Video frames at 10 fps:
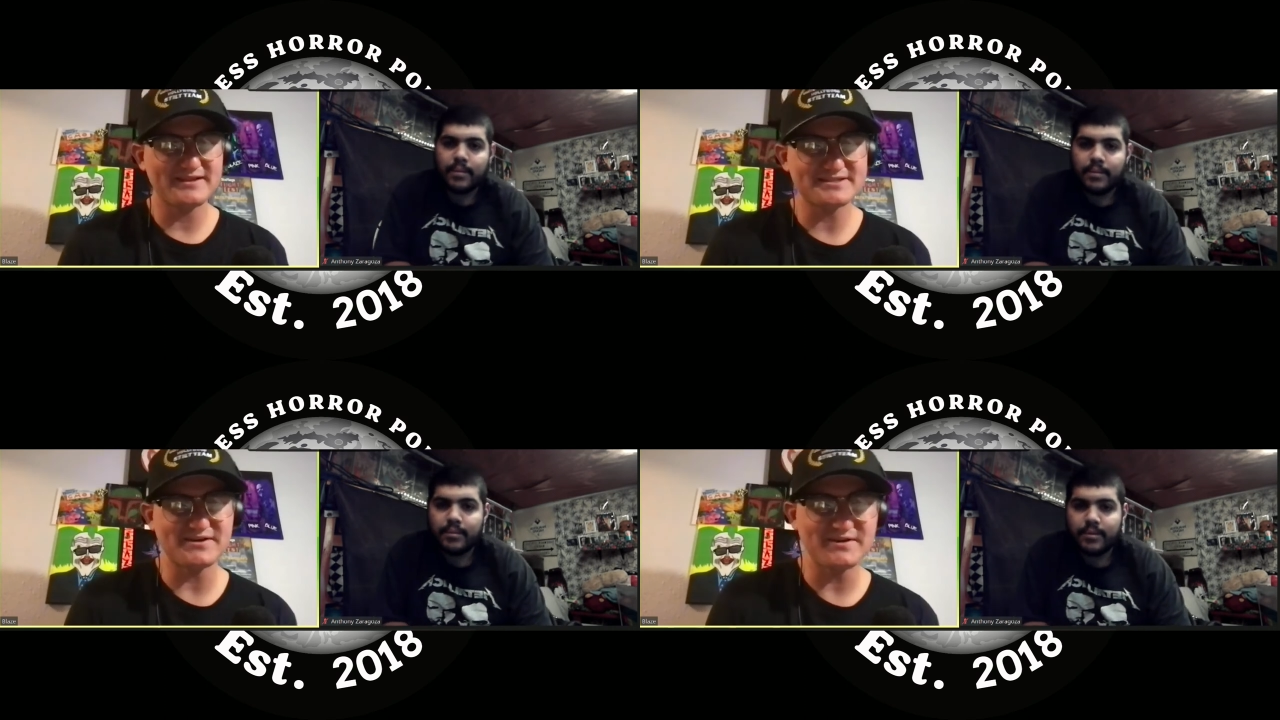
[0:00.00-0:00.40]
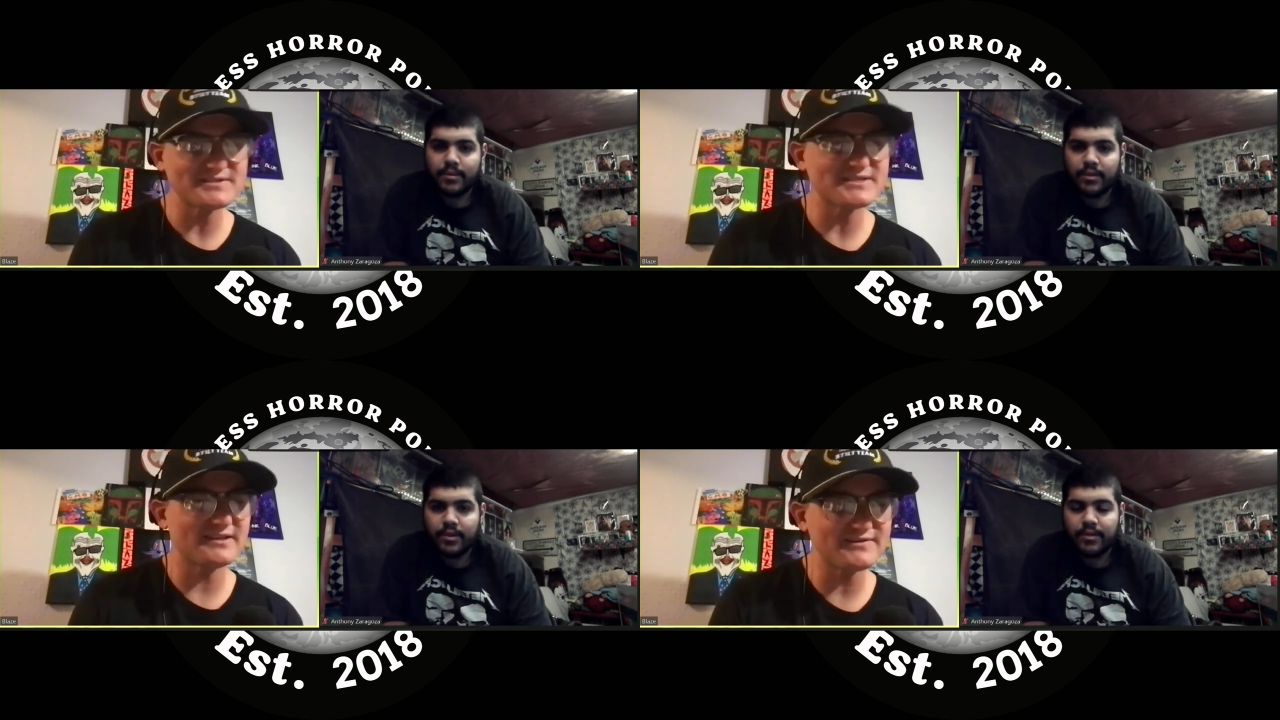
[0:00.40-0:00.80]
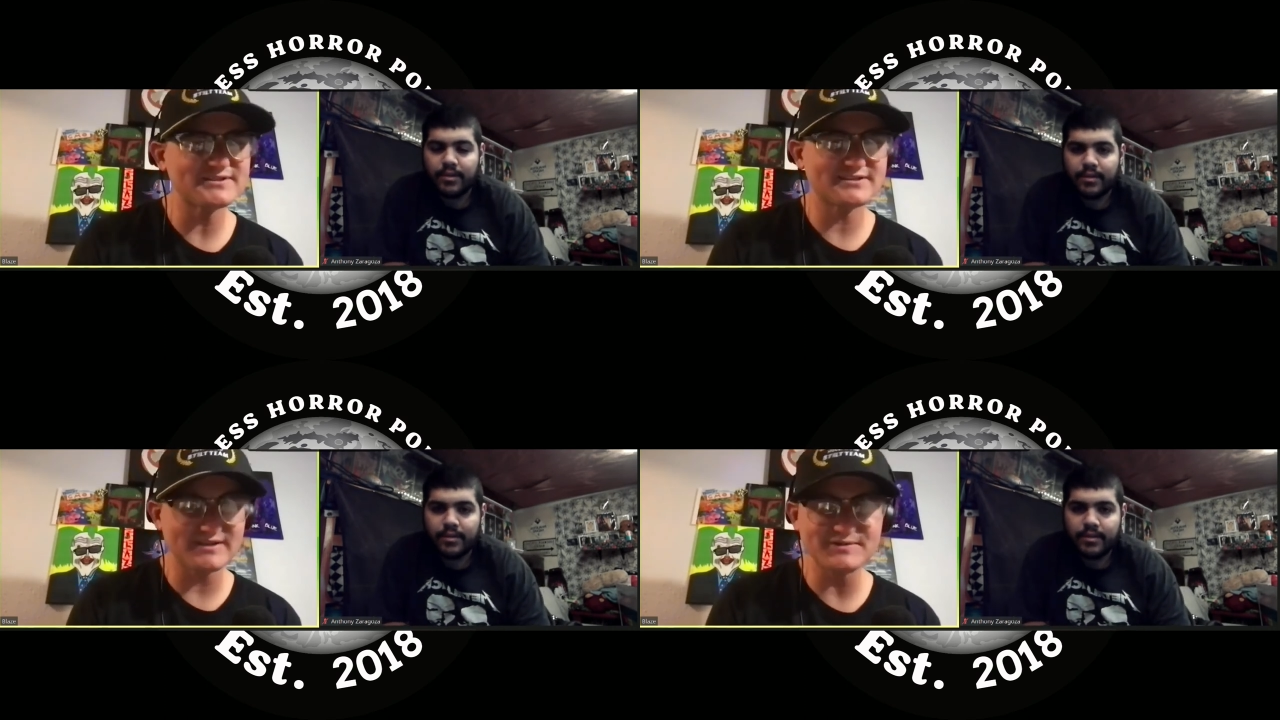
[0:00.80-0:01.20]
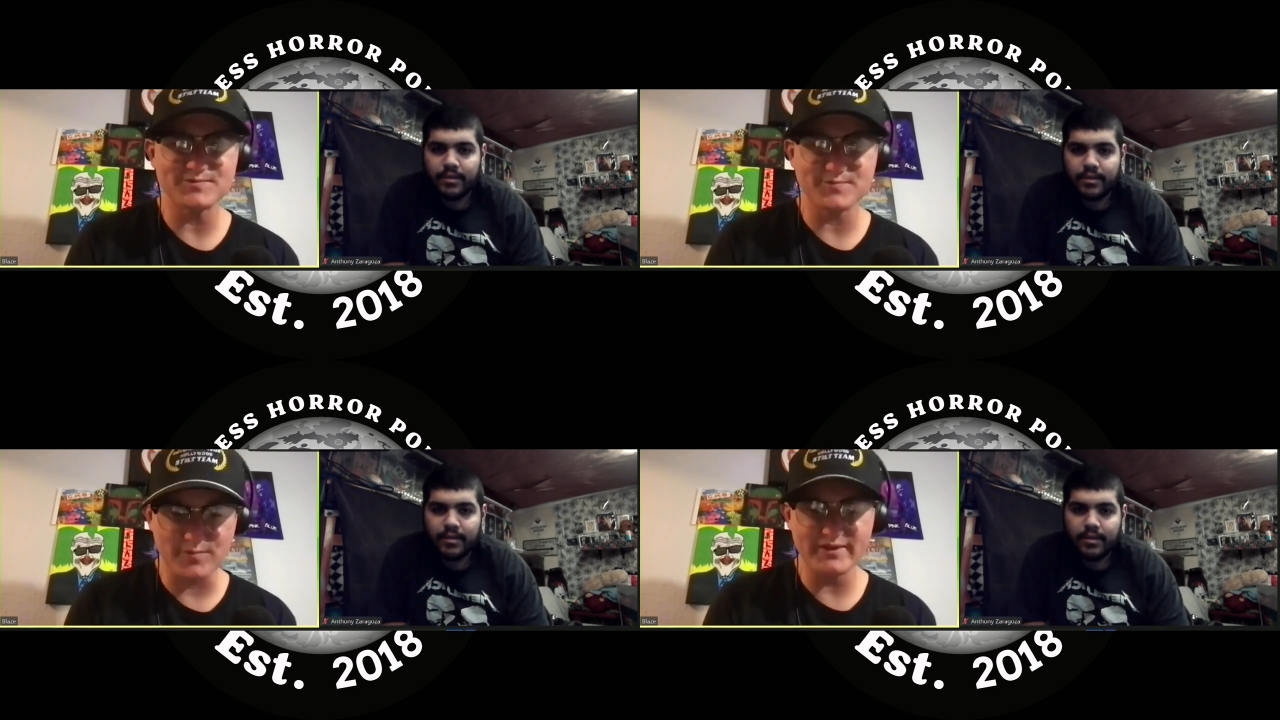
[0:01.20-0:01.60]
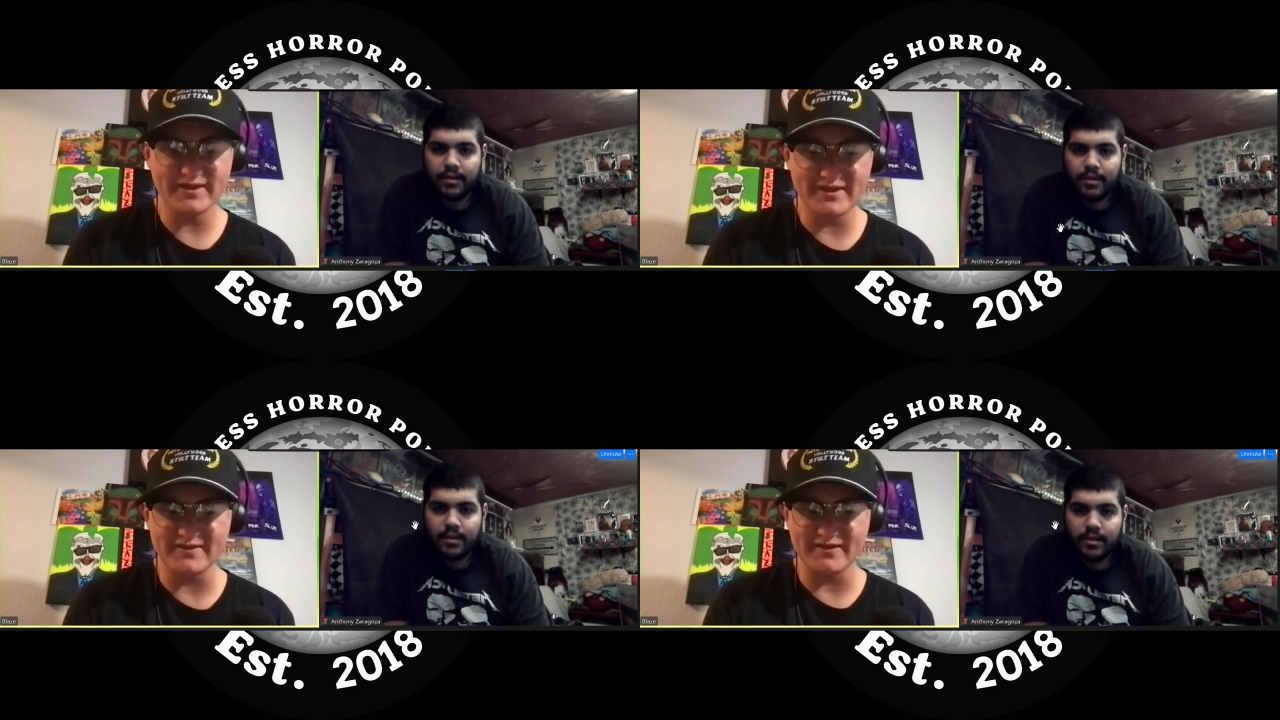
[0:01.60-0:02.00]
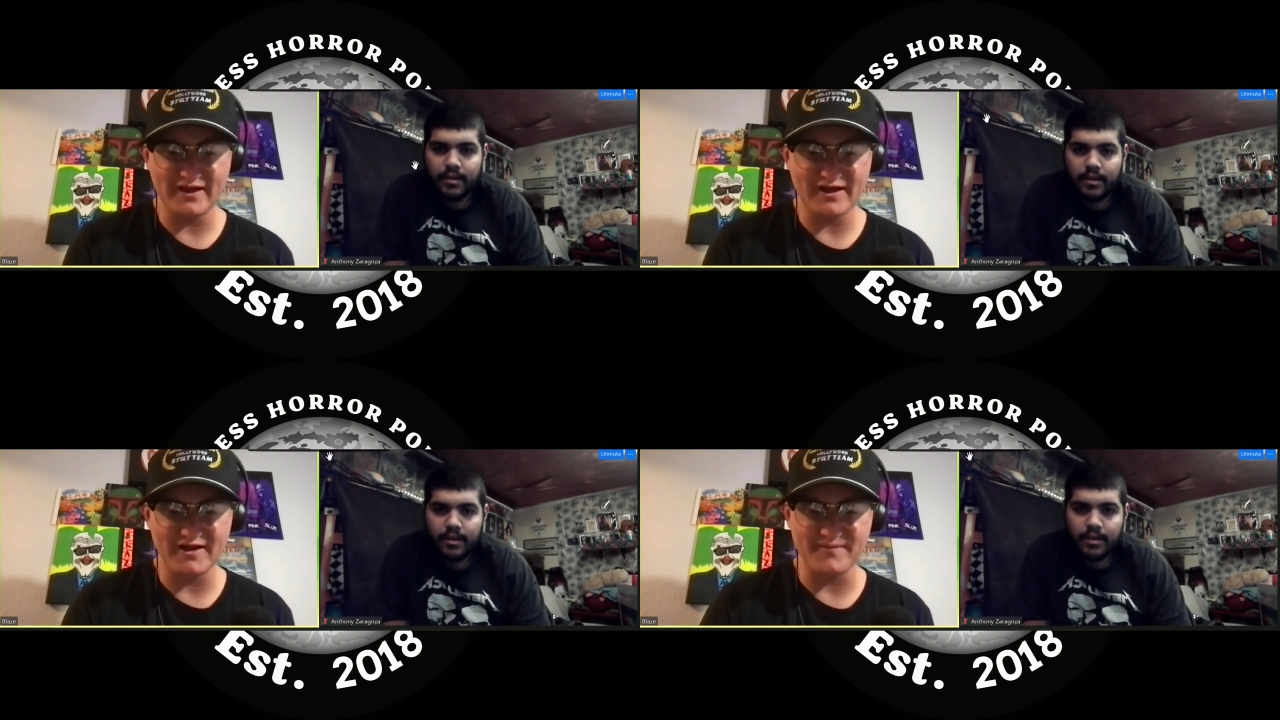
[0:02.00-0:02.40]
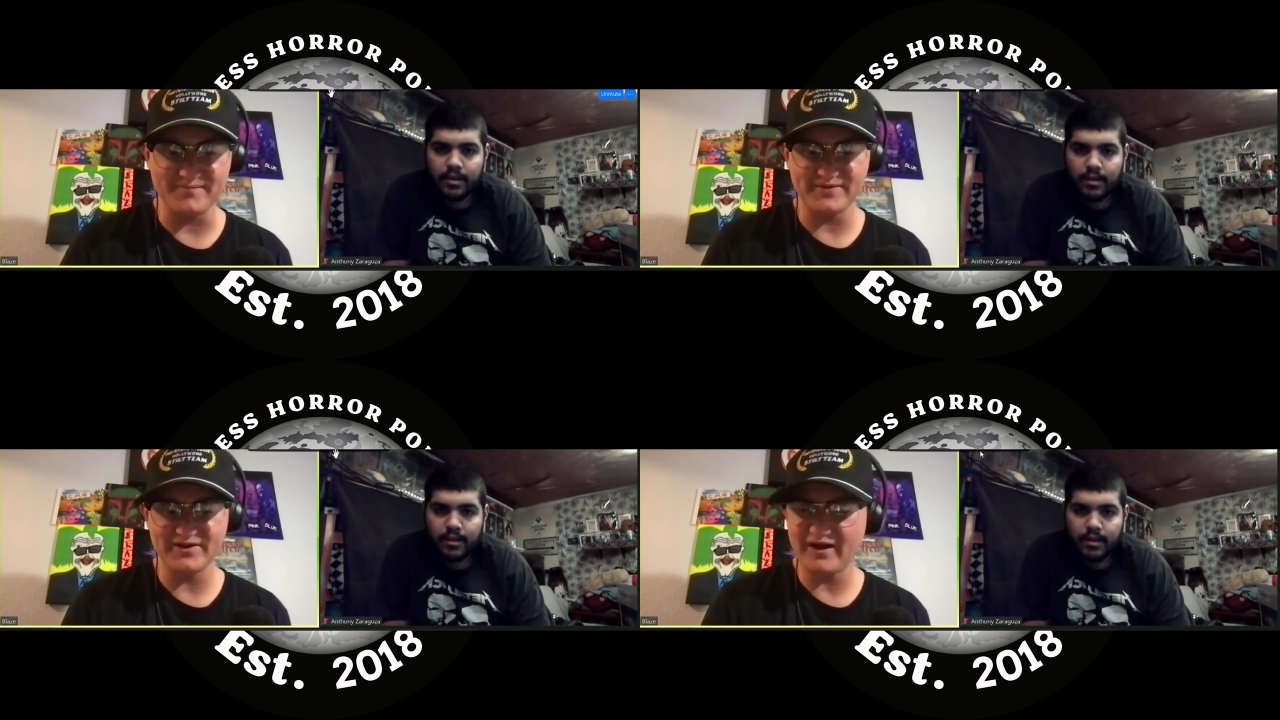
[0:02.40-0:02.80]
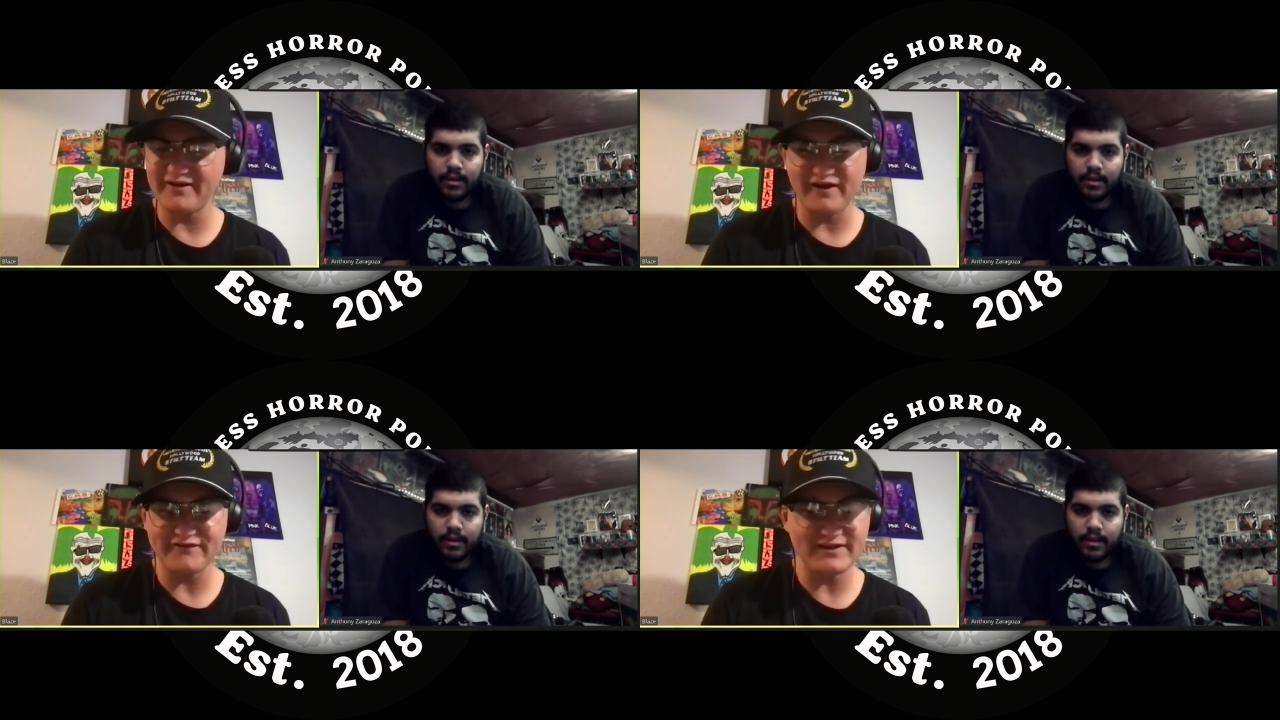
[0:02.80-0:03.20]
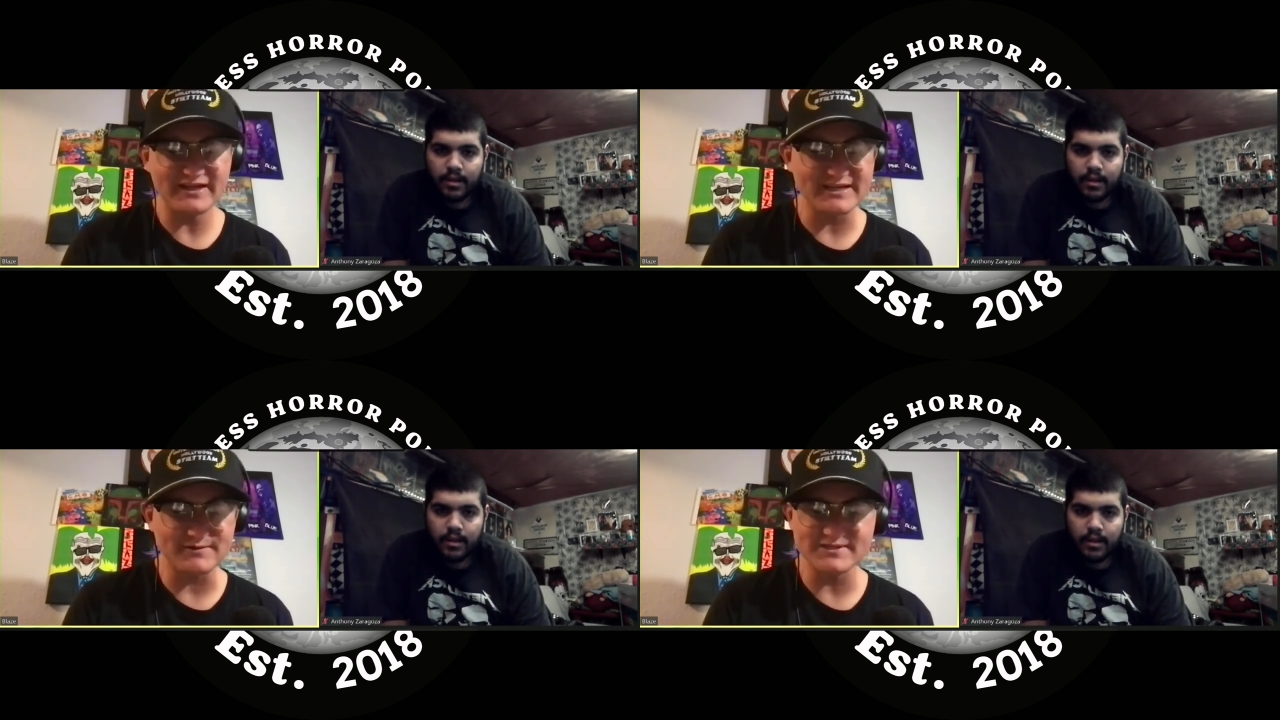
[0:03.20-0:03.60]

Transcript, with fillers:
Speaker 1: So it was, it was, it was really, um, you know, I, I felt like it